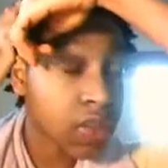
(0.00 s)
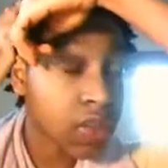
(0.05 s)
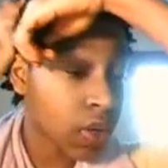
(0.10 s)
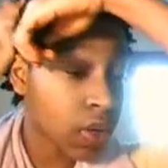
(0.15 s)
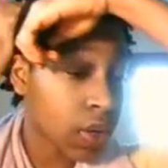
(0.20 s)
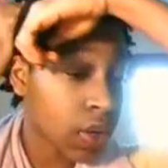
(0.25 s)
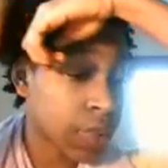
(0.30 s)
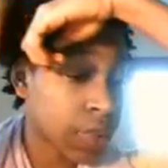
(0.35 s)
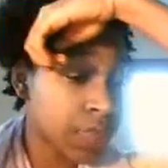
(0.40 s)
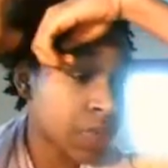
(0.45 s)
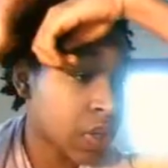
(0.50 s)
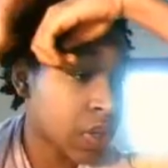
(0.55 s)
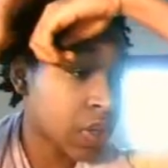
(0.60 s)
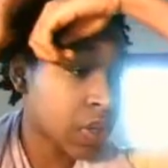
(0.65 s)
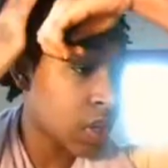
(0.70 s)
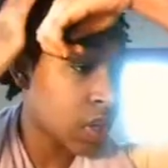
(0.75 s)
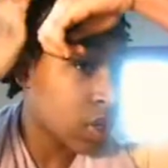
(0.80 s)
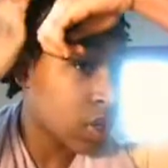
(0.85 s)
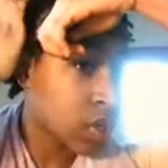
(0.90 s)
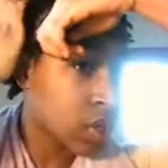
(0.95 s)
Okay,
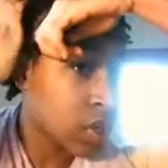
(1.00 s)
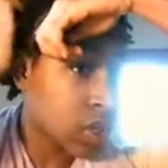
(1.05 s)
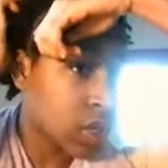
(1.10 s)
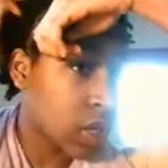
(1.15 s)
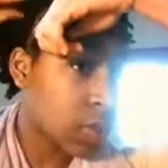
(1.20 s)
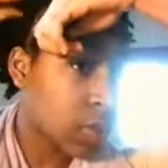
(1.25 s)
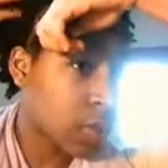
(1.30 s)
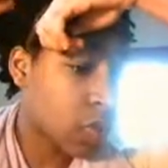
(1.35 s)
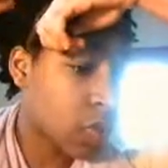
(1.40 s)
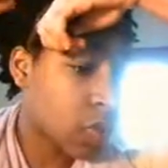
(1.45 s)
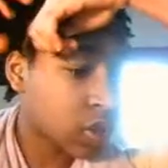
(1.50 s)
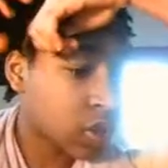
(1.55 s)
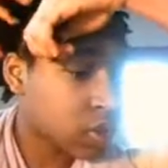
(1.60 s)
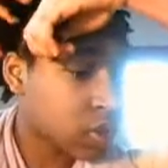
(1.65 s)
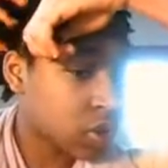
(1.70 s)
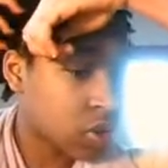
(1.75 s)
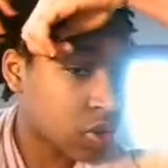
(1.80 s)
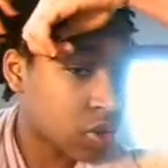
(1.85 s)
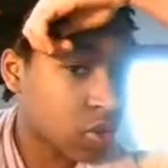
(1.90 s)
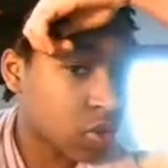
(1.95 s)
so then I'm going
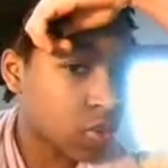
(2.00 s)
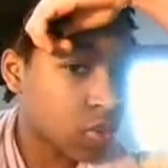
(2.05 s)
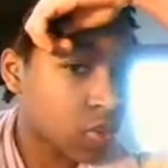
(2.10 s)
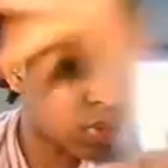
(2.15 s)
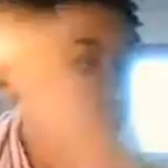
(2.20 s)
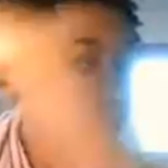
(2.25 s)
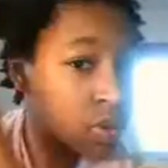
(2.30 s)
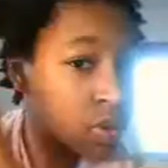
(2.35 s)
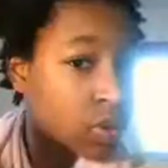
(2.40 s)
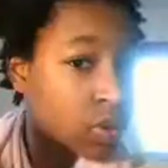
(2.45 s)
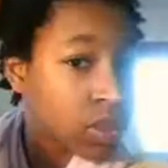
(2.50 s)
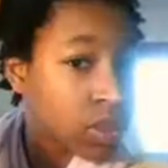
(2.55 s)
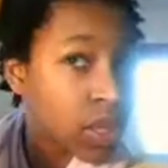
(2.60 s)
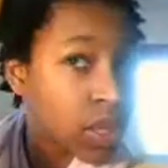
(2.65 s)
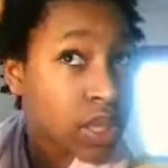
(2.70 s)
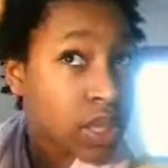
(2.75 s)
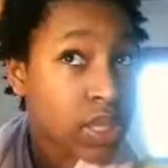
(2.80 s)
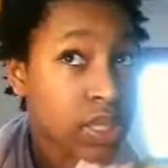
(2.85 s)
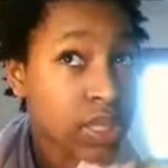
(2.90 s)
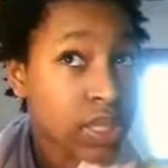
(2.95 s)
to take
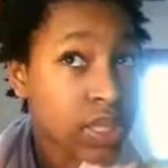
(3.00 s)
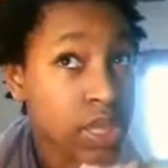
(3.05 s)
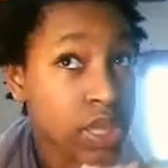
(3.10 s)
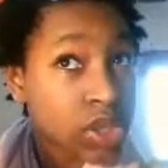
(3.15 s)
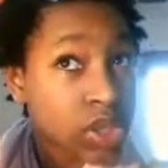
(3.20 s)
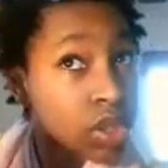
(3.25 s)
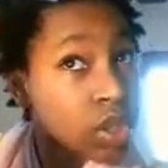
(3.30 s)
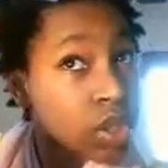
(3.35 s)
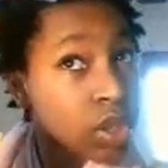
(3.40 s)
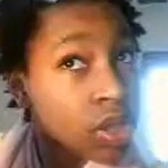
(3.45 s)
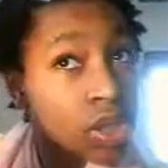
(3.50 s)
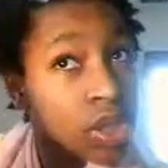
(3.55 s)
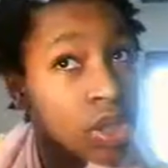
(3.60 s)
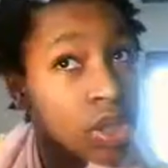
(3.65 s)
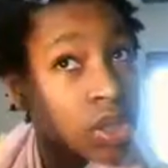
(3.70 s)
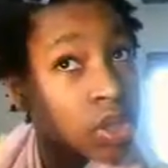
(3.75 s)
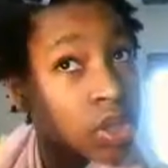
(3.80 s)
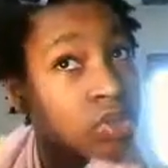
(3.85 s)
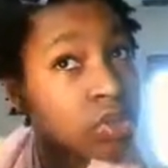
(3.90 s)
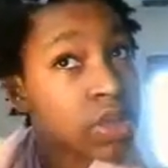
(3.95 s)
this section,
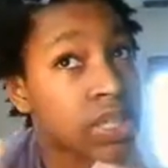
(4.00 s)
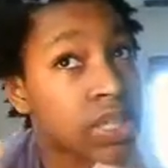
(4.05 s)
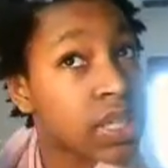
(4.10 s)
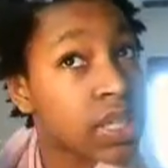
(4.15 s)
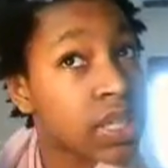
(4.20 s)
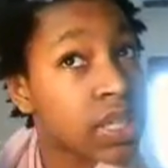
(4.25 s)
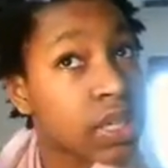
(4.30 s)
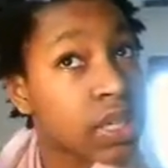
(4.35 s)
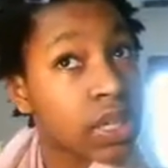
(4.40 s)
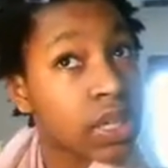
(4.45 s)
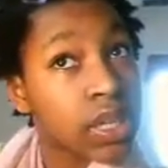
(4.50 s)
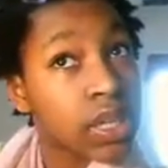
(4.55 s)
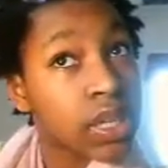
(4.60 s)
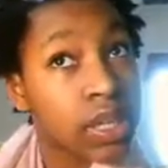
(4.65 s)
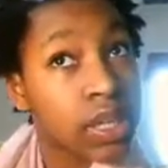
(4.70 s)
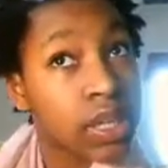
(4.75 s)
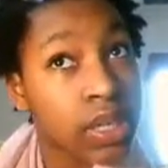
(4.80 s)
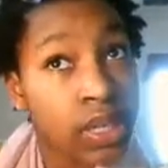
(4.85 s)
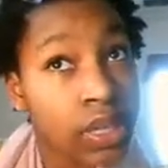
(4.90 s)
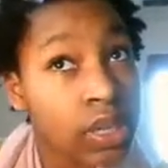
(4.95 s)
twist it,
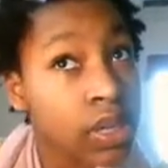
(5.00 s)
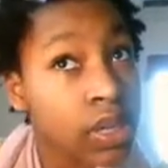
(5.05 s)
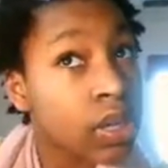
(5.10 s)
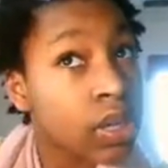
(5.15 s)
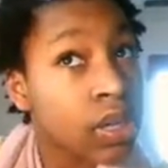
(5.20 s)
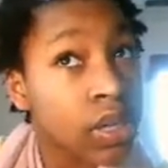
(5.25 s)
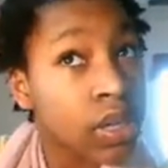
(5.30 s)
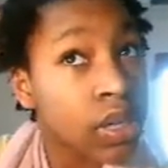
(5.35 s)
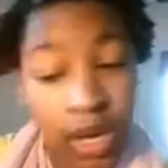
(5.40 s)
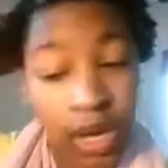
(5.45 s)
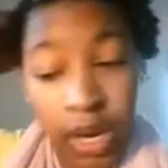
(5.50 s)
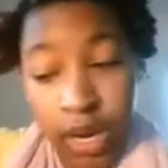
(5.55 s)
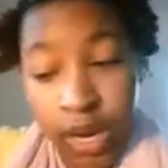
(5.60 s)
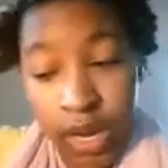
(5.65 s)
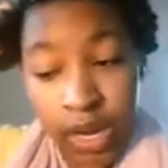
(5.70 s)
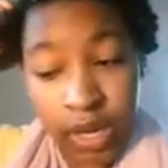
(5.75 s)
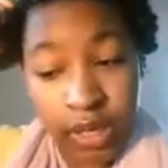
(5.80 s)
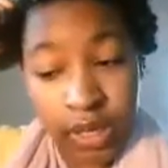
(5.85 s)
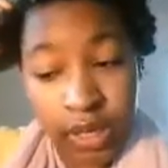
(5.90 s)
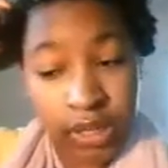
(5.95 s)

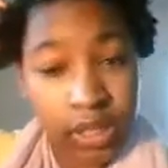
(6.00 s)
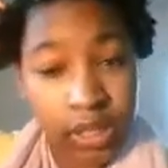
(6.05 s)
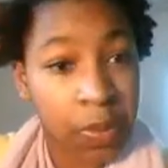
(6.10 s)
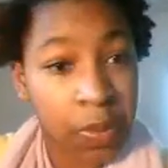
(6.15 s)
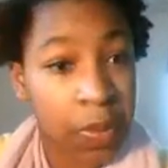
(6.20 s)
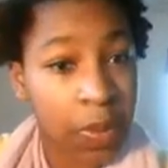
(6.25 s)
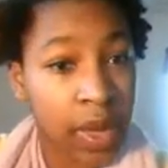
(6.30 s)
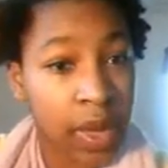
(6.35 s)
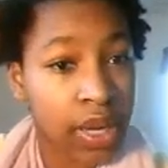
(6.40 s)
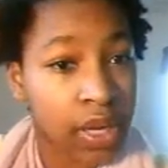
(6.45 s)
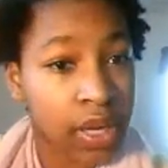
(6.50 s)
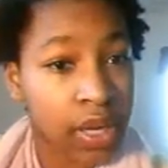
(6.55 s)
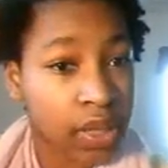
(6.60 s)
and clip it back.